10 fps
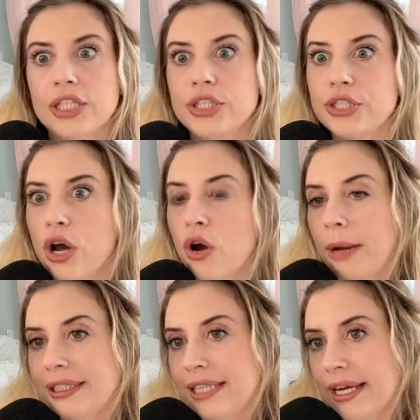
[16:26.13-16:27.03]
So
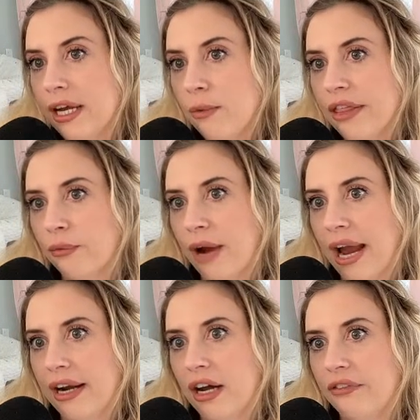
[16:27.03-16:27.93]
by taking away the
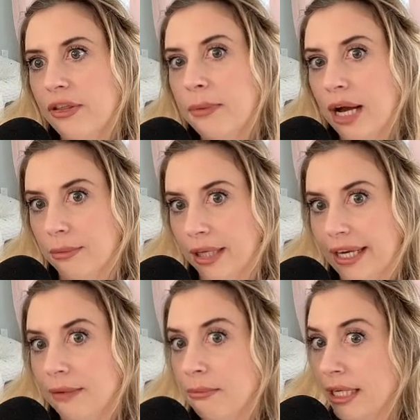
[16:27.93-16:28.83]
right of the
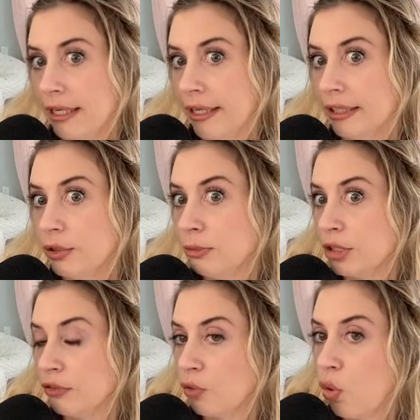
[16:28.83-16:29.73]
public and media to
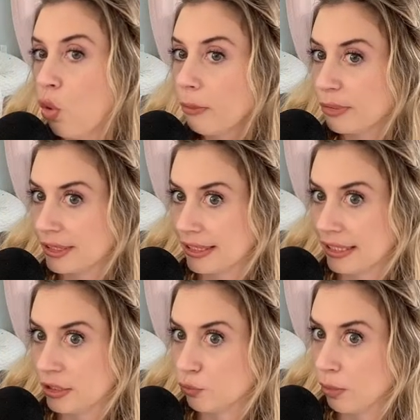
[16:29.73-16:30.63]
observe court
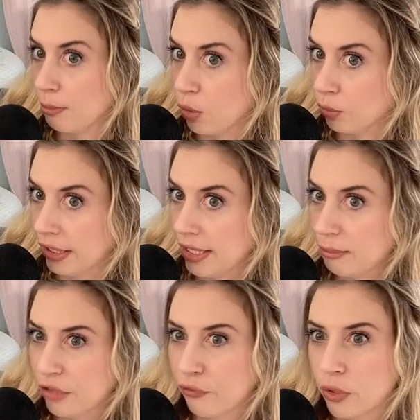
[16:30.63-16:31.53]
proceedings remotely,
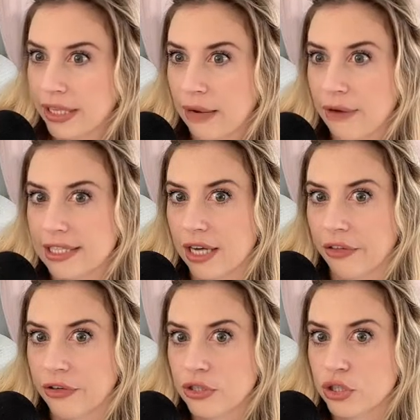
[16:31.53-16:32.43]
but affording that right to
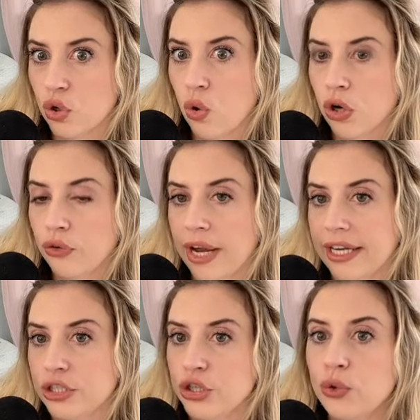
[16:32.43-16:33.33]
others, the court
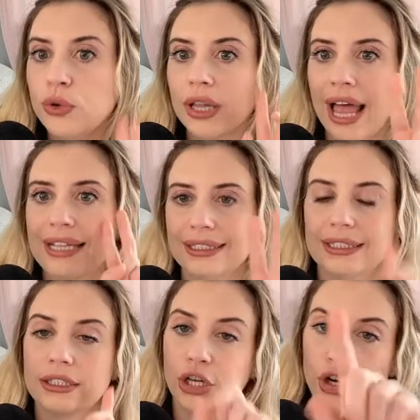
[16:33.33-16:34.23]
created two
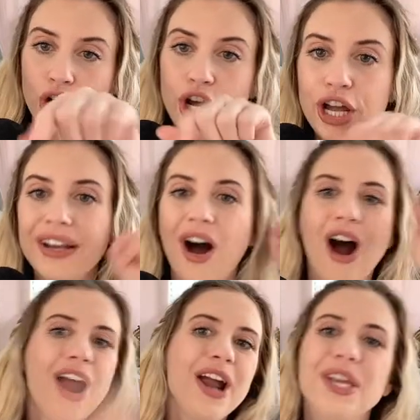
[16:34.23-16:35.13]
classes. Good
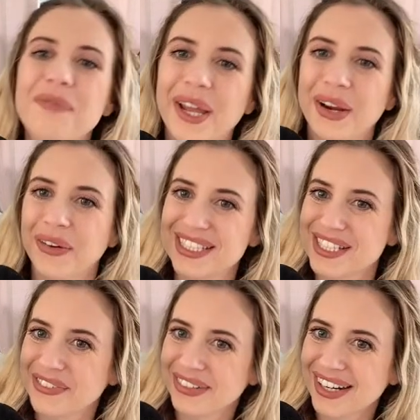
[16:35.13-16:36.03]
argument,
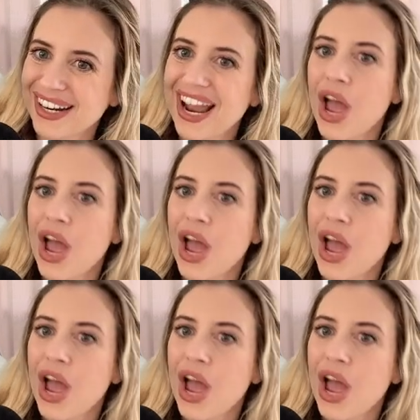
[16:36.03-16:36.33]
Christopher.